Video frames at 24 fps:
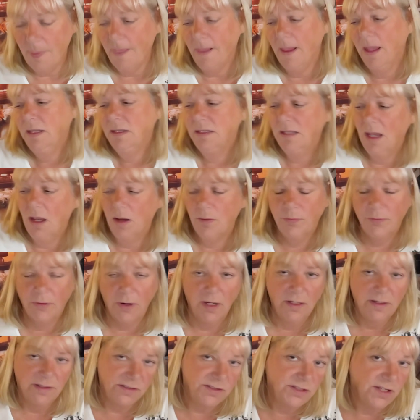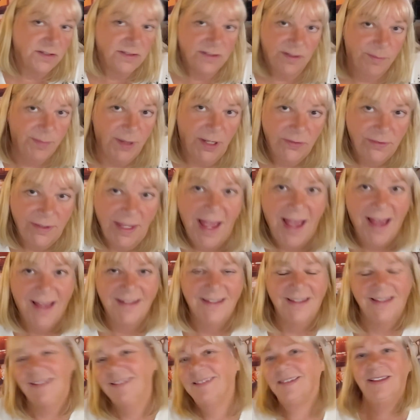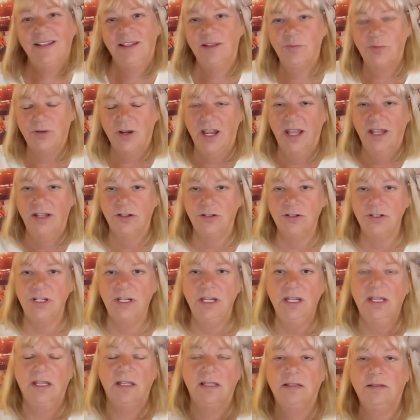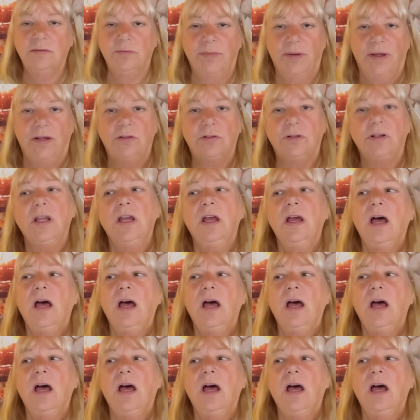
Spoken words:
in the upright is just about that. It's Libra energy. It's about